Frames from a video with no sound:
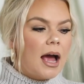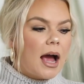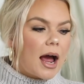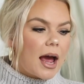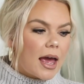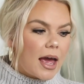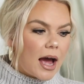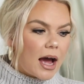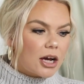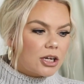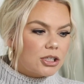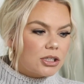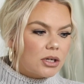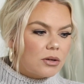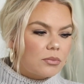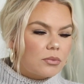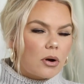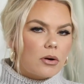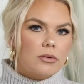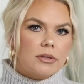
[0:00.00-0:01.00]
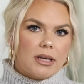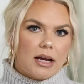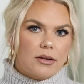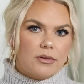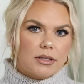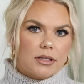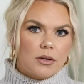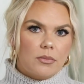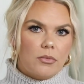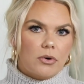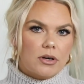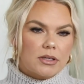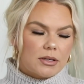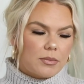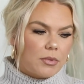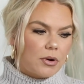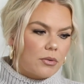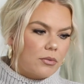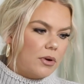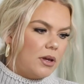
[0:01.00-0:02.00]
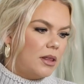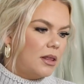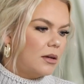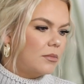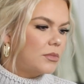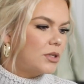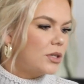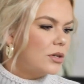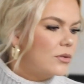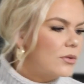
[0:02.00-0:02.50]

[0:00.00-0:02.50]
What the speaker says: I actually wrote down some words. I'm gonna read them to